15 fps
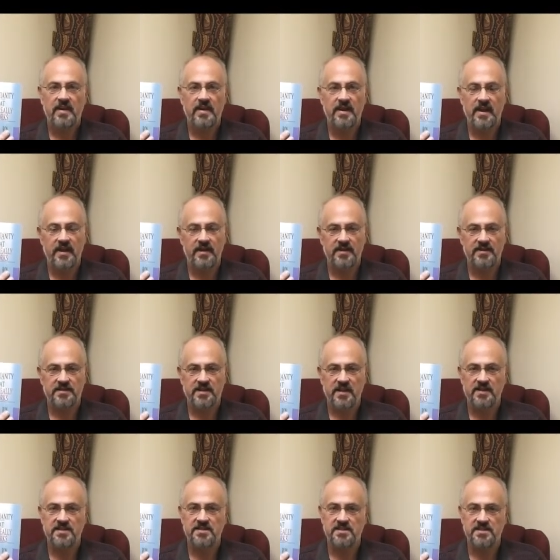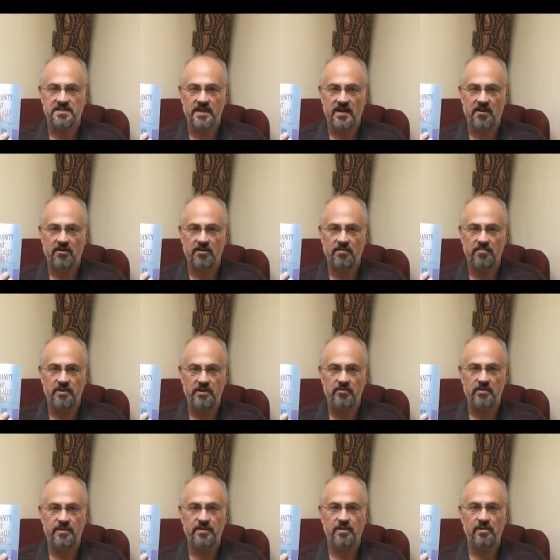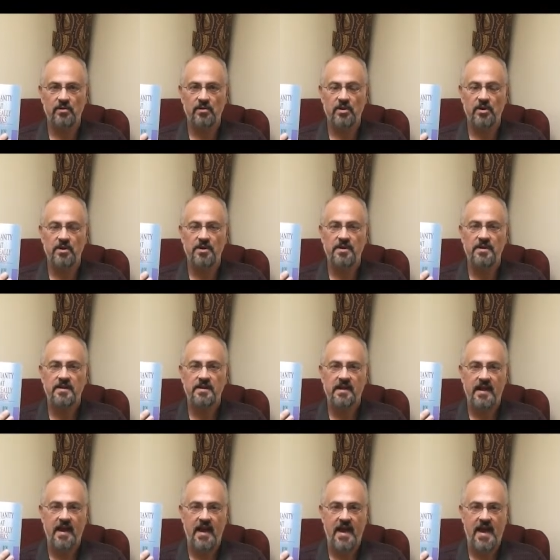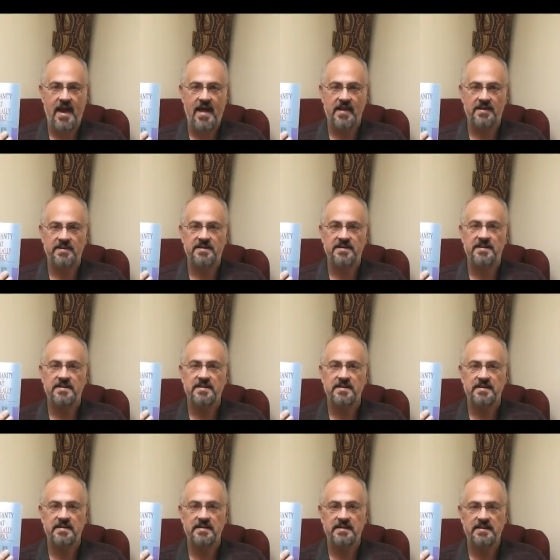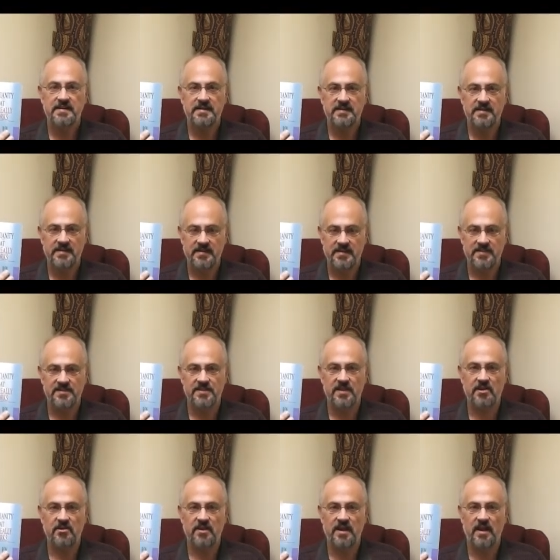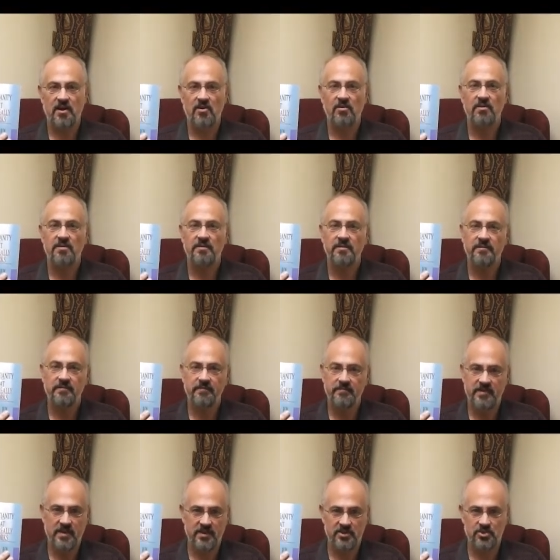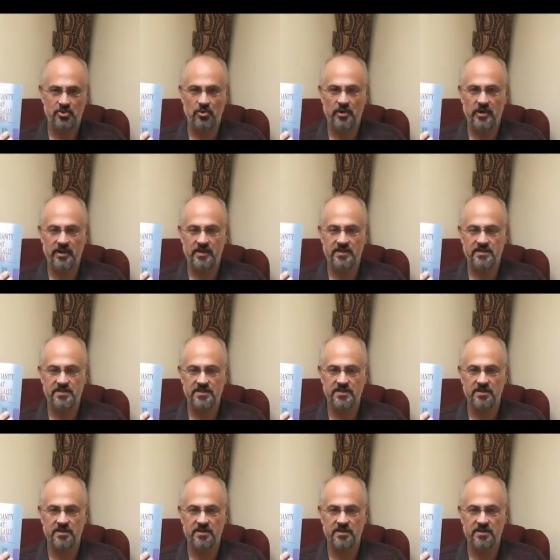he had an intense desire to be with the Lord, and he's there now enjoying his